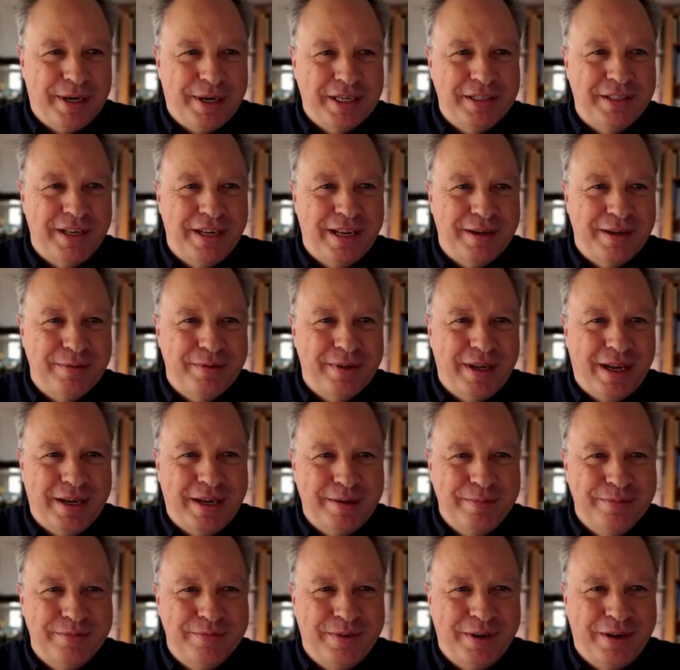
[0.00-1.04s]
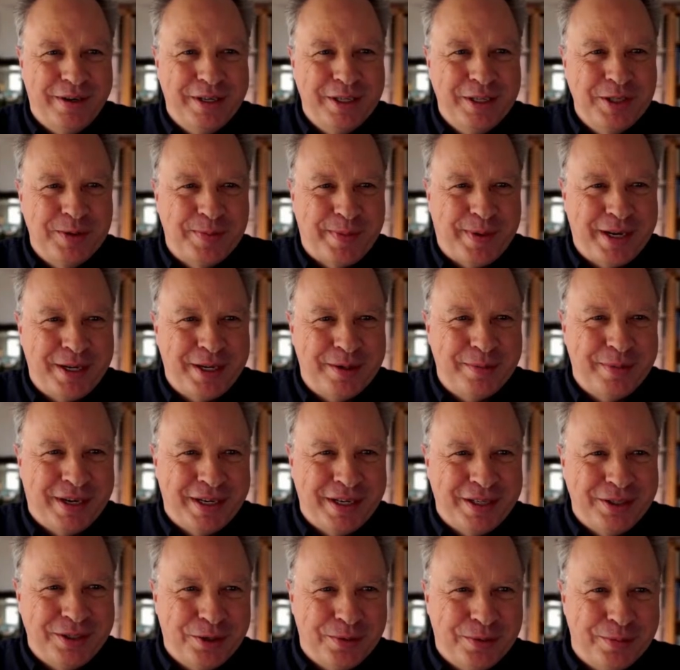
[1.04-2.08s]
Martin, I'm very inspired
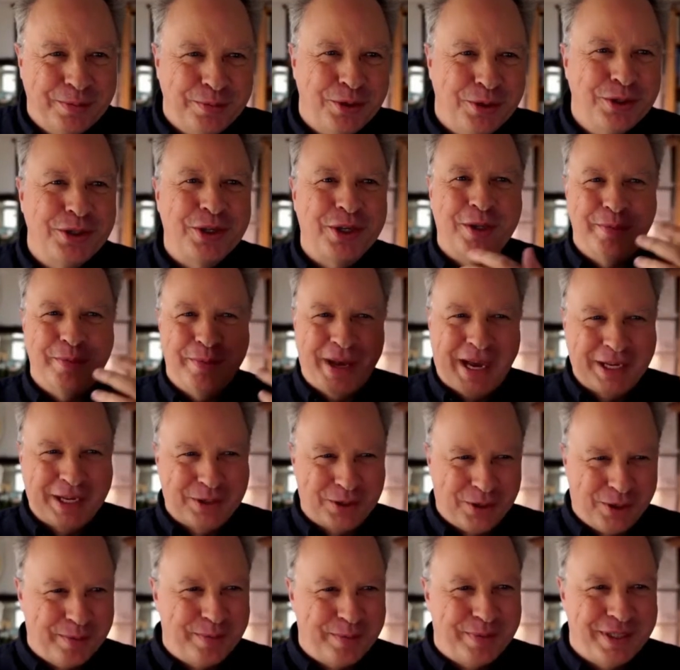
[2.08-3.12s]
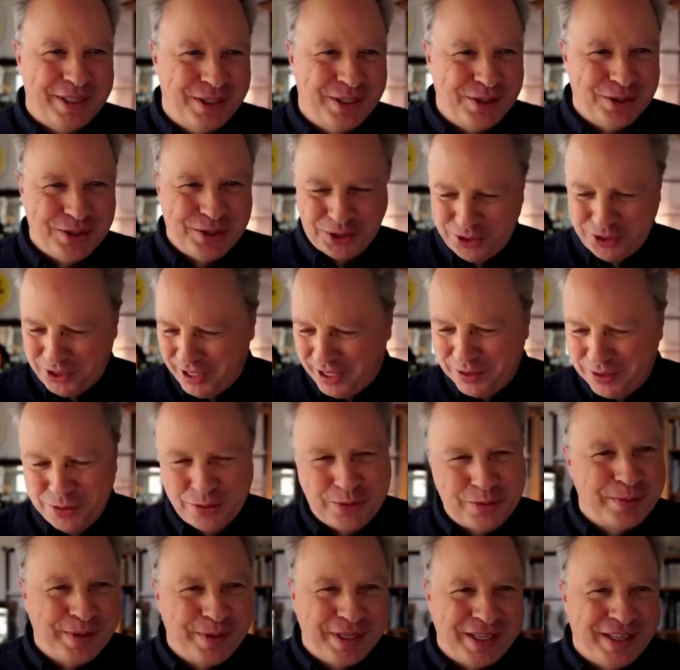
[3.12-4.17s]
by your musical backdrop, and you just
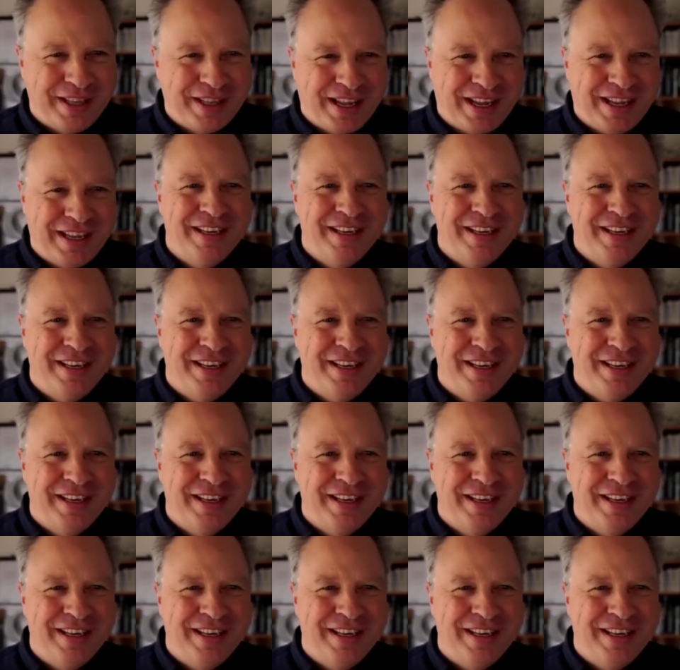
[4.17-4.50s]
shared with me